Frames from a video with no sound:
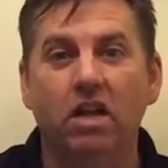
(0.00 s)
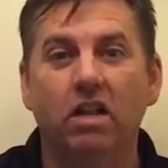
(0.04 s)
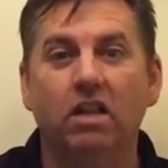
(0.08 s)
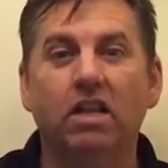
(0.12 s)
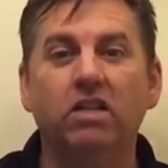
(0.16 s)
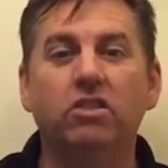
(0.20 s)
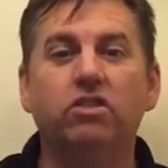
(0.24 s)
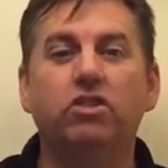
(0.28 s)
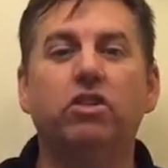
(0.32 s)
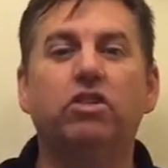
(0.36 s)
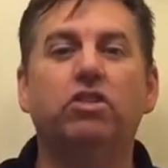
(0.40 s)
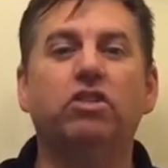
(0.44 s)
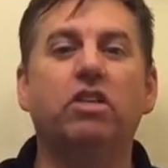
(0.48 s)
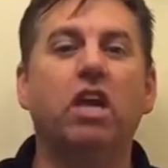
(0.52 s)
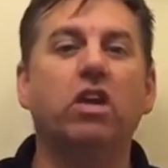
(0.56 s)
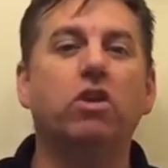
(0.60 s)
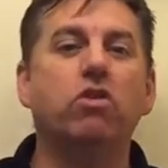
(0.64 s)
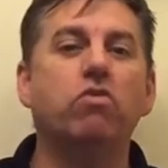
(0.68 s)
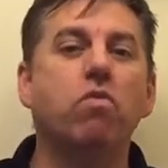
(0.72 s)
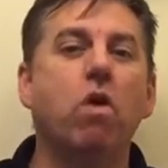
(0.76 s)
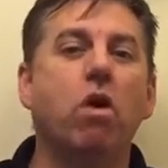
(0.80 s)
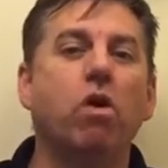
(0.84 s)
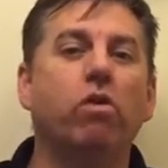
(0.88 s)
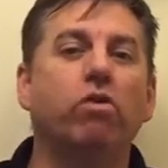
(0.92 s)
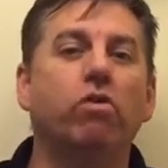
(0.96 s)
Let's just say
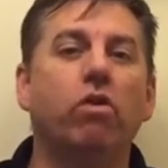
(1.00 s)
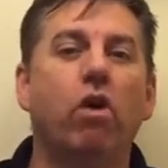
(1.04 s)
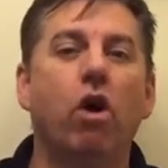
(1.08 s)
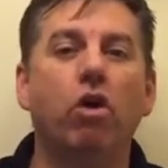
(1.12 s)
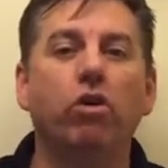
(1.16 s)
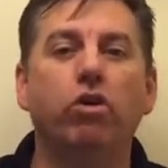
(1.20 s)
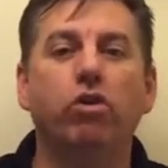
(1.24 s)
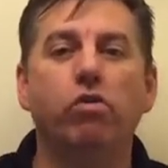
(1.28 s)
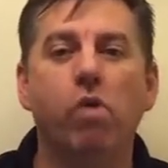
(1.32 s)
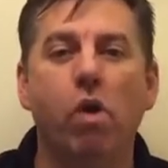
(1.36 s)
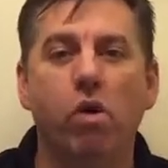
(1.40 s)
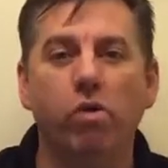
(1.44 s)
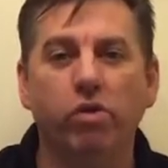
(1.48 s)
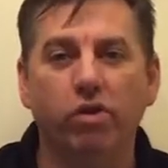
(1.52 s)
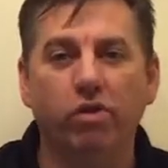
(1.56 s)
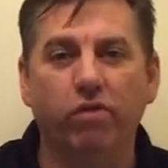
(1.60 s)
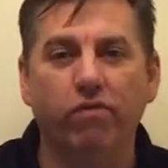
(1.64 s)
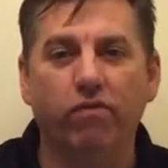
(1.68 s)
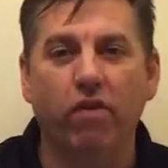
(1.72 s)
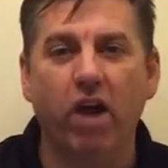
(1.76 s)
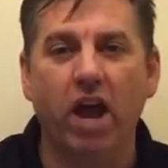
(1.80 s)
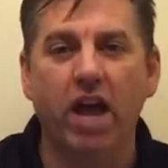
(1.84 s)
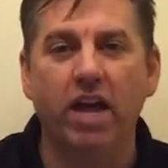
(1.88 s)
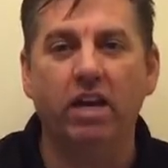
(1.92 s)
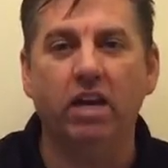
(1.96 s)
you owe your
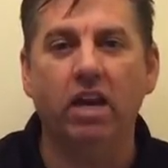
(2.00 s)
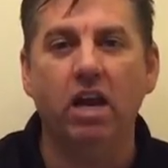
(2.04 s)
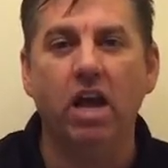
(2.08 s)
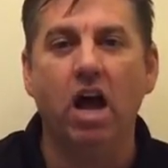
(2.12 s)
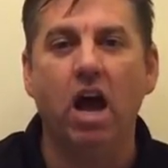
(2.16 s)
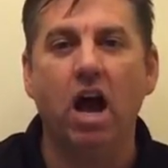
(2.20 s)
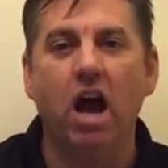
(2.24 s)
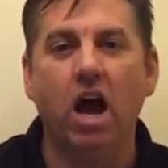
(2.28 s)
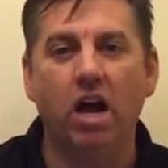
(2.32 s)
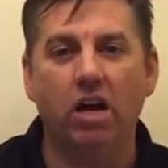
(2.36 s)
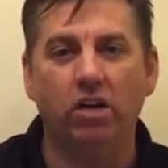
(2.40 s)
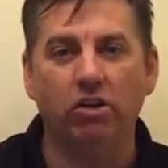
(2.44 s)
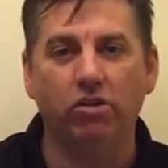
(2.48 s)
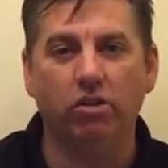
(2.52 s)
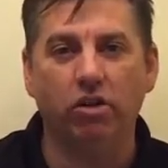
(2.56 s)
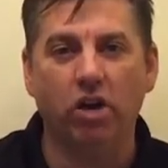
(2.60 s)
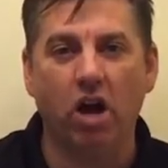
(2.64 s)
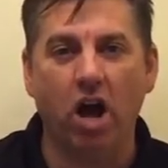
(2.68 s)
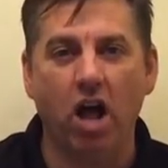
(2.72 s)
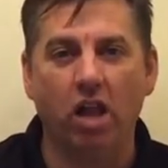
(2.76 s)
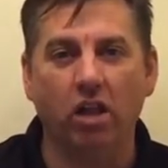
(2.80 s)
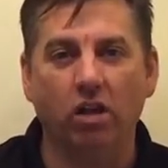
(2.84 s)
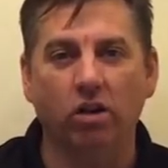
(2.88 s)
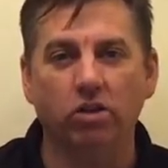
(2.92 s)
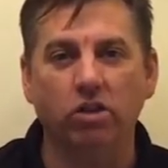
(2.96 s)
friend
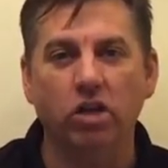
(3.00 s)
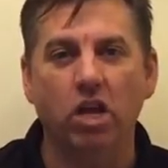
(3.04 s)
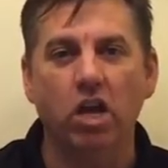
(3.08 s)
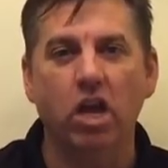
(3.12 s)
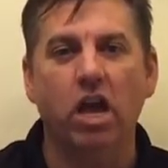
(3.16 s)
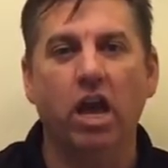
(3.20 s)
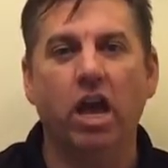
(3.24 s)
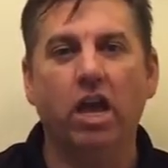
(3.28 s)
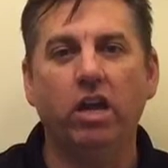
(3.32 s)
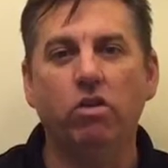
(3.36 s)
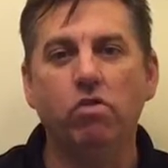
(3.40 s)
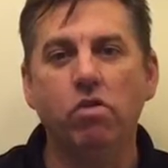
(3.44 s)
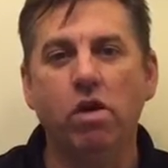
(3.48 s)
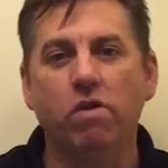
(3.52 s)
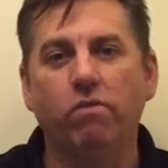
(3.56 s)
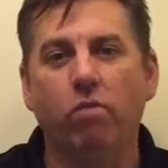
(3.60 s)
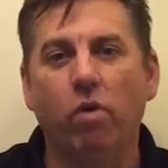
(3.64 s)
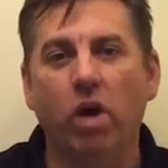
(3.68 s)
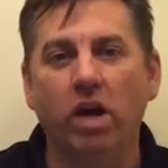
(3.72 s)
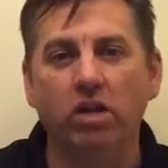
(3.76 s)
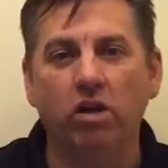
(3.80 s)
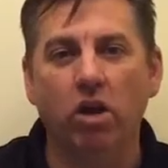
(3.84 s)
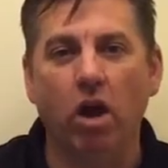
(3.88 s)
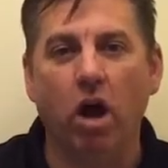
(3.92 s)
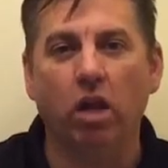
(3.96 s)
$100 and you have
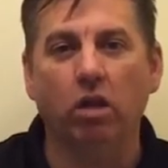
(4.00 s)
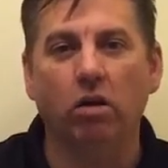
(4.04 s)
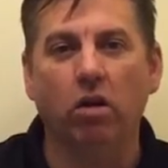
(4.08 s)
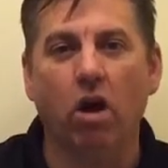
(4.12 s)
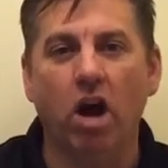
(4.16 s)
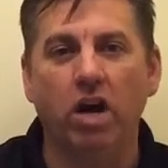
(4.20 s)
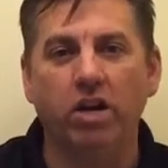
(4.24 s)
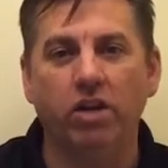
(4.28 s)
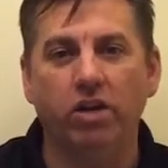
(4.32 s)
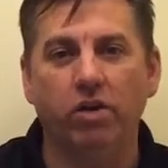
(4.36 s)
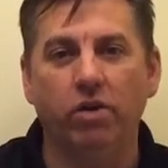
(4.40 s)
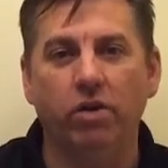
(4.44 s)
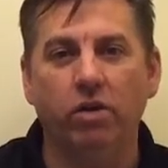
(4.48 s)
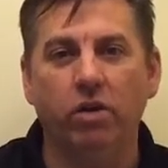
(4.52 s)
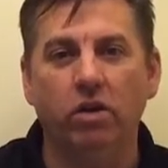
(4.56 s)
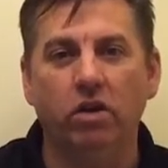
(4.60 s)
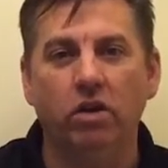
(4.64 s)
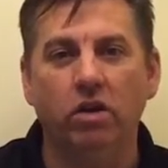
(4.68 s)
$1 on you.